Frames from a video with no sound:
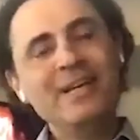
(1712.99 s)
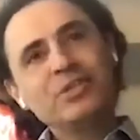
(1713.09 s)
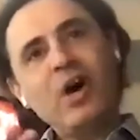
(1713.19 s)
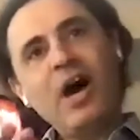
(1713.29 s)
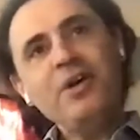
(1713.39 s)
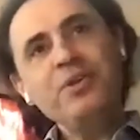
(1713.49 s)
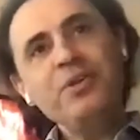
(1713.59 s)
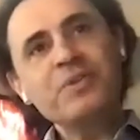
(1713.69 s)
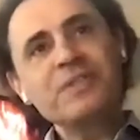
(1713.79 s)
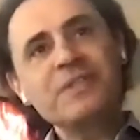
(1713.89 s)
So how do
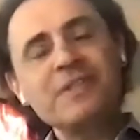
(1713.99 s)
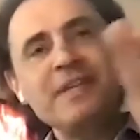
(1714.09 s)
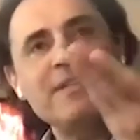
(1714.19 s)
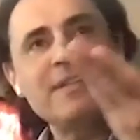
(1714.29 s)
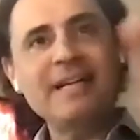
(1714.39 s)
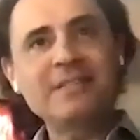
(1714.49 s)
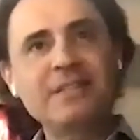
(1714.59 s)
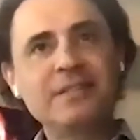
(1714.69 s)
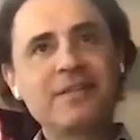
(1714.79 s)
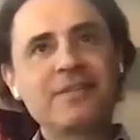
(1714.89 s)
you see that
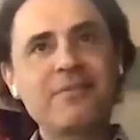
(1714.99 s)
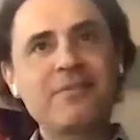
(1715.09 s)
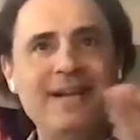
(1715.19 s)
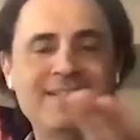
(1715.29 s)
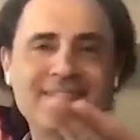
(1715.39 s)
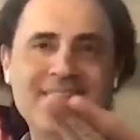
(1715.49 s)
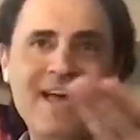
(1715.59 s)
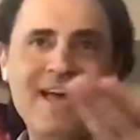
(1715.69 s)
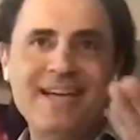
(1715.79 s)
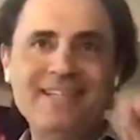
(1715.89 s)
threat
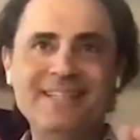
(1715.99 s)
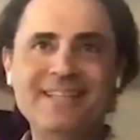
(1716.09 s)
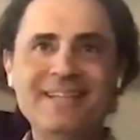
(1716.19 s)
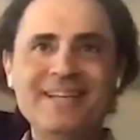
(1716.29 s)
and